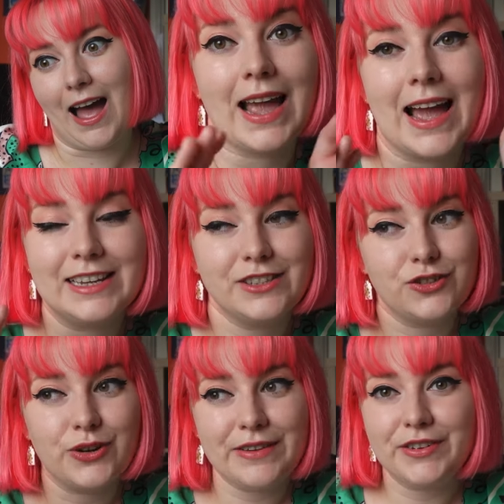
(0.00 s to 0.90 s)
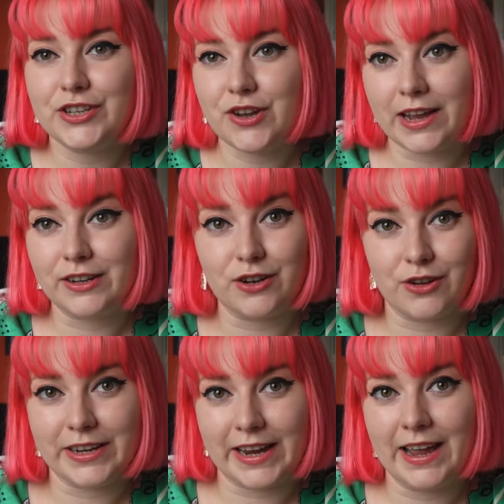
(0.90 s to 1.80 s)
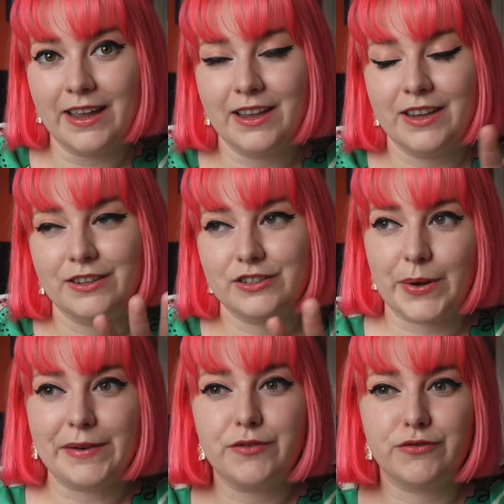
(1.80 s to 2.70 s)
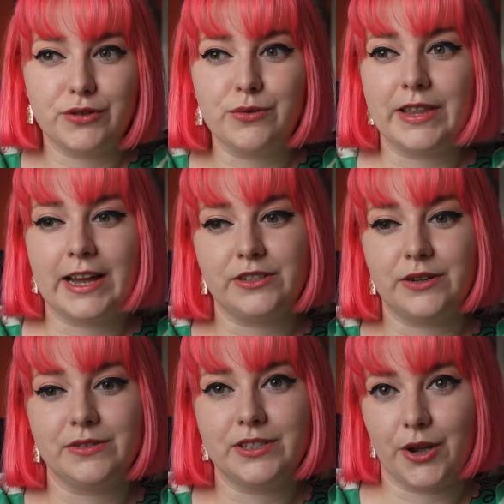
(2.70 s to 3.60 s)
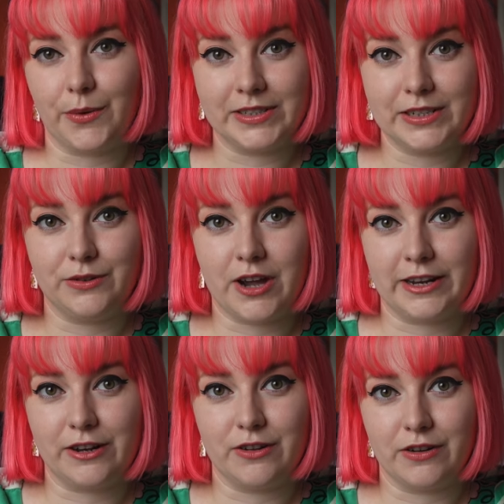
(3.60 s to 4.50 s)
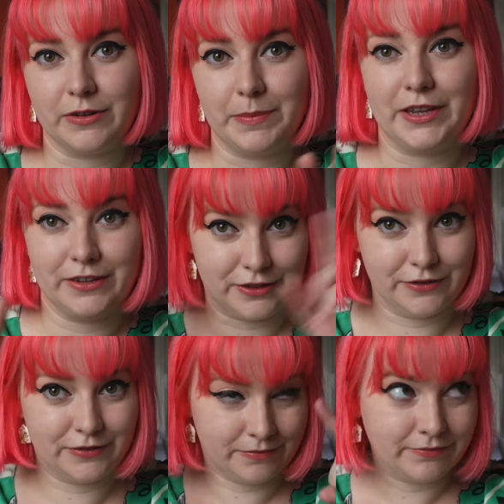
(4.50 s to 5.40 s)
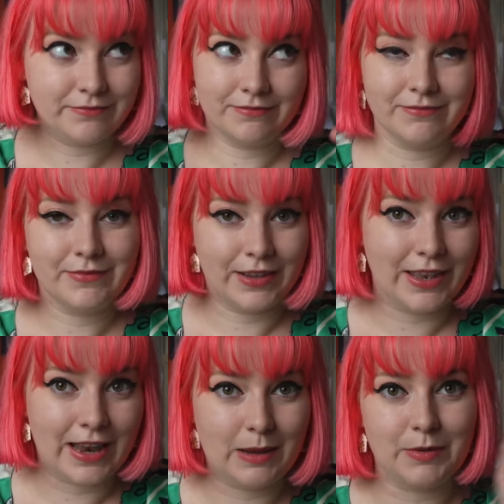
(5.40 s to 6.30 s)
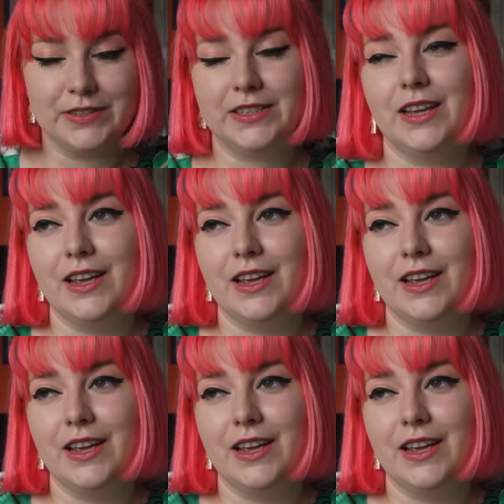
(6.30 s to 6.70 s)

And it's not even 9 o'clock yet, so I have a rule that I don't sew until 9 o'clock because of neighbours.